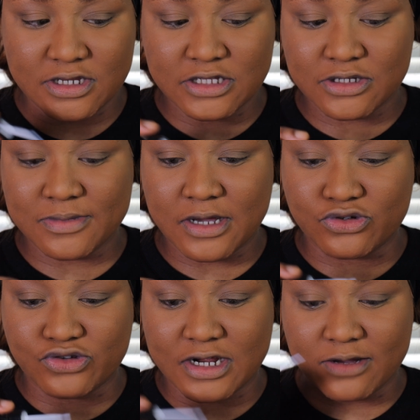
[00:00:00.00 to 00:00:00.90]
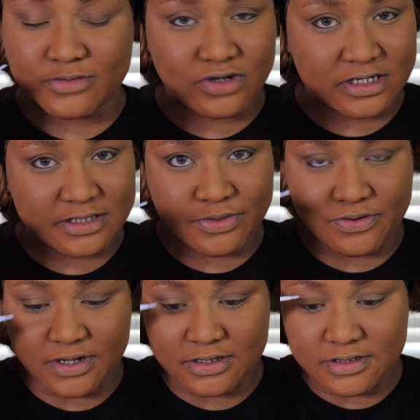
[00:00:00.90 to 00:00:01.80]
You need something that will dry down
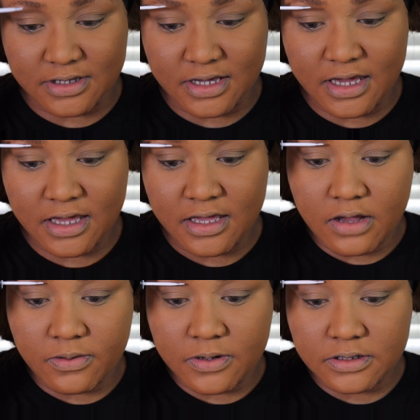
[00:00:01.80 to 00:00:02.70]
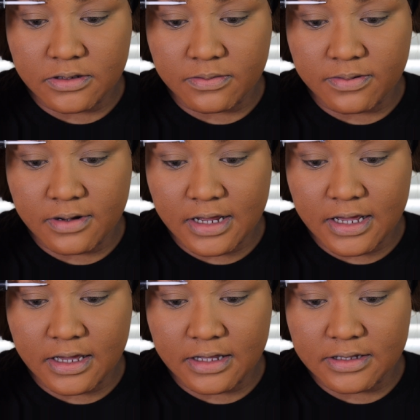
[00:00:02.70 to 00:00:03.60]
transparent, okay? So I will just
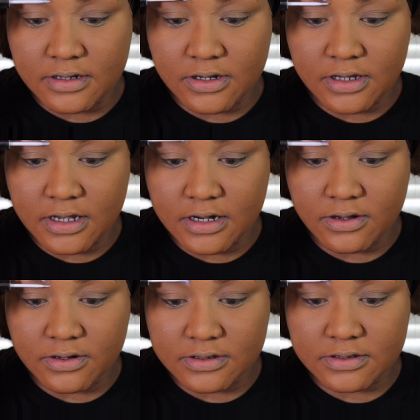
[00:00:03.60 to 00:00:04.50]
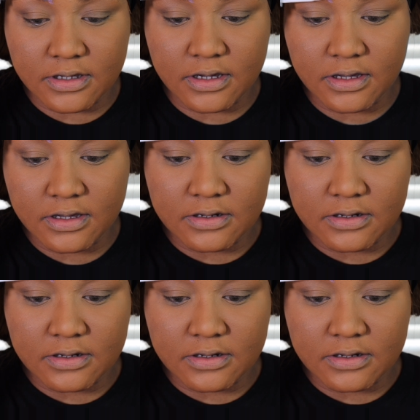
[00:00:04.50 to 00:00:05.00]
apply, not a lot, okay?